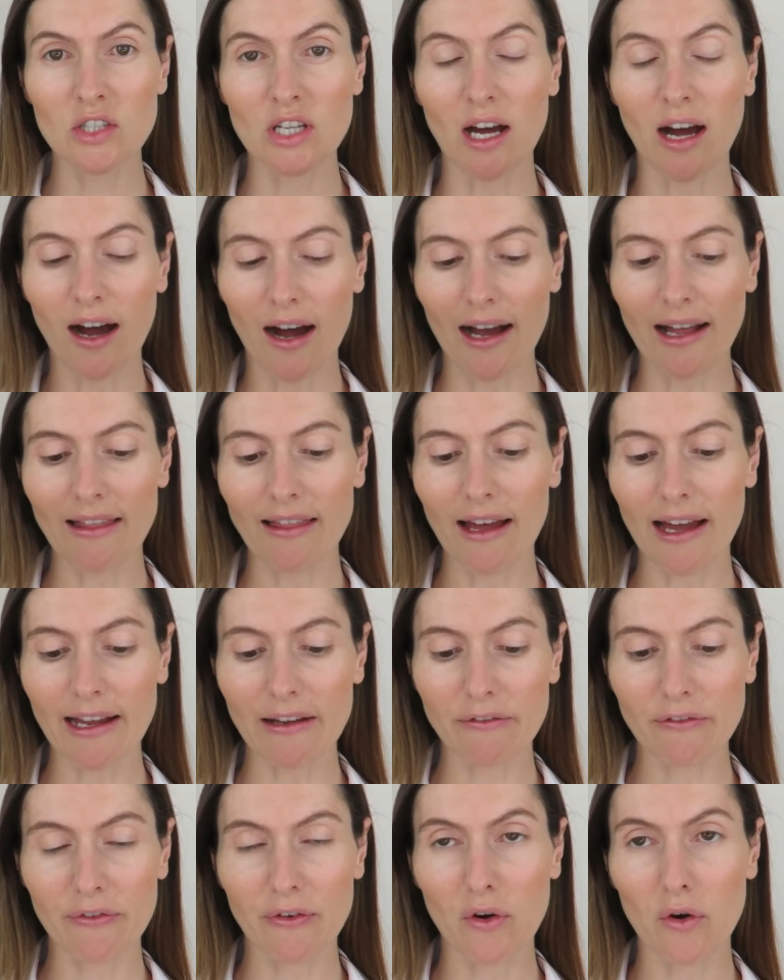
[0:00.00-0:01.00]
To
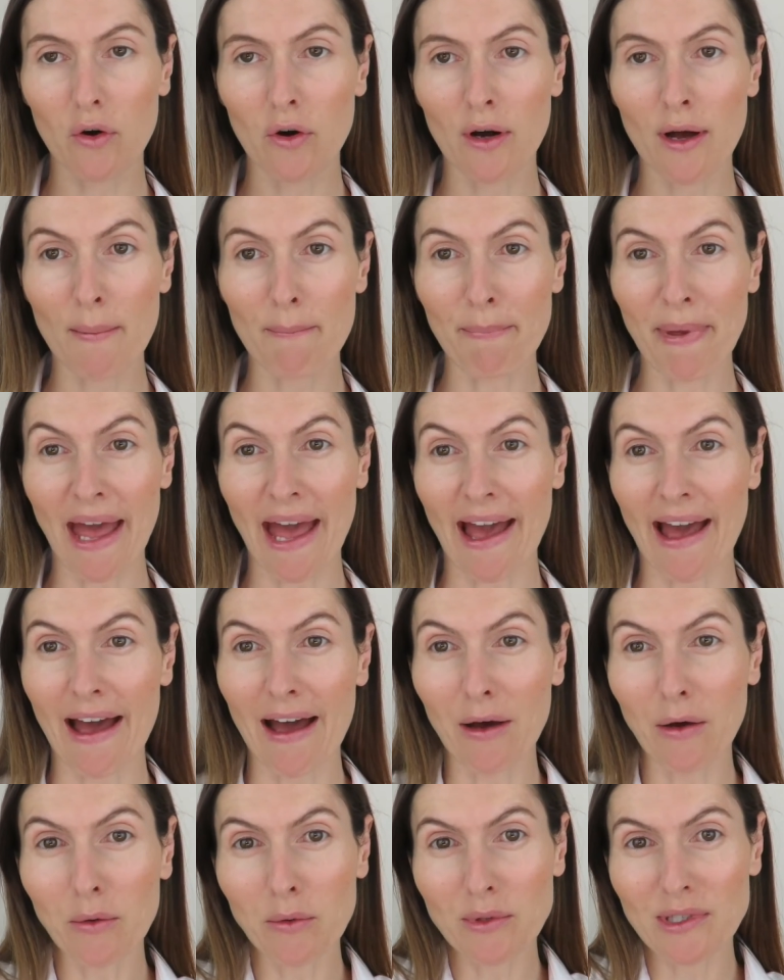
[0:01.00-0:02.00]
highlight for
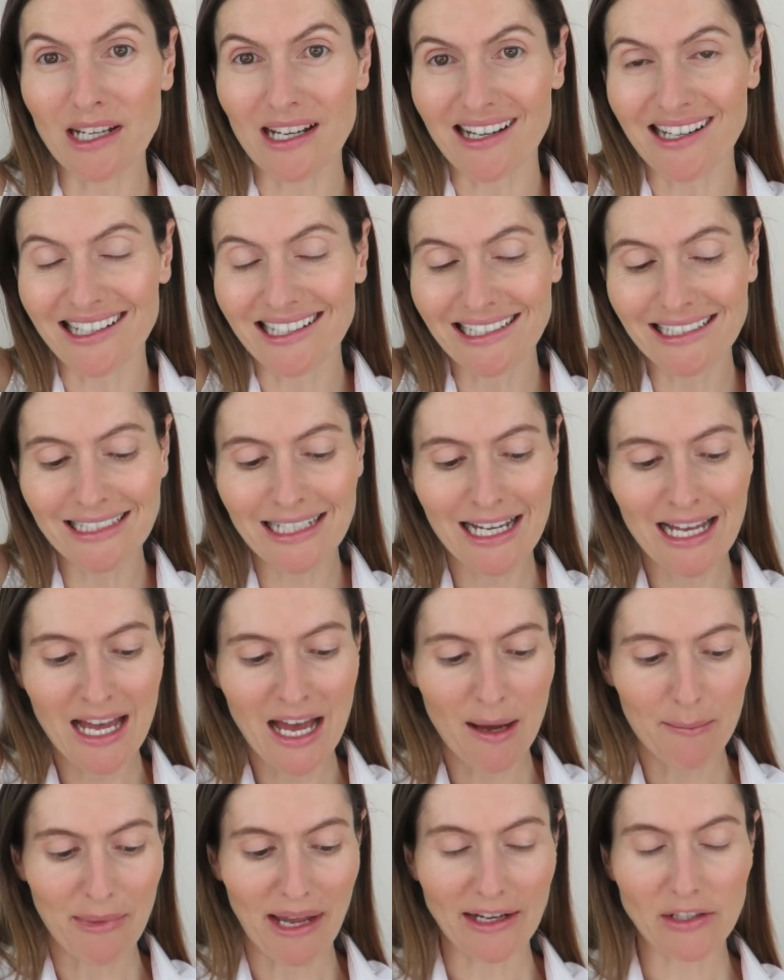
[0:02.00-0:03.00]
powder,
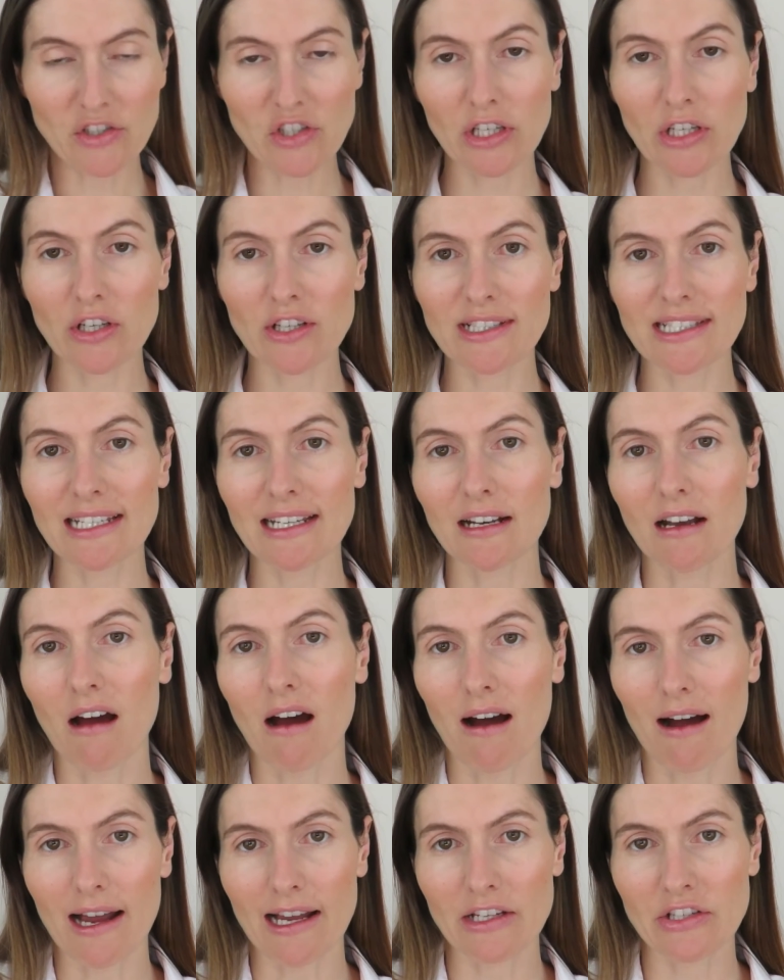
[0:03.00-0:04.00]
actually using an
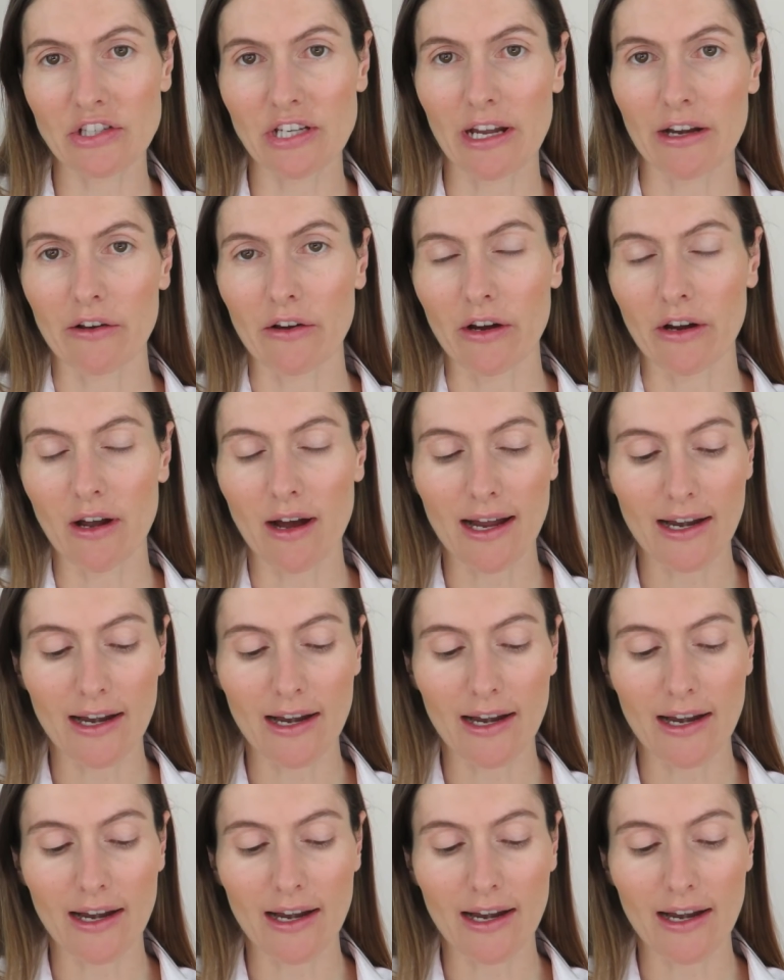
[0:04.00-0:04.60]
eyeshadow.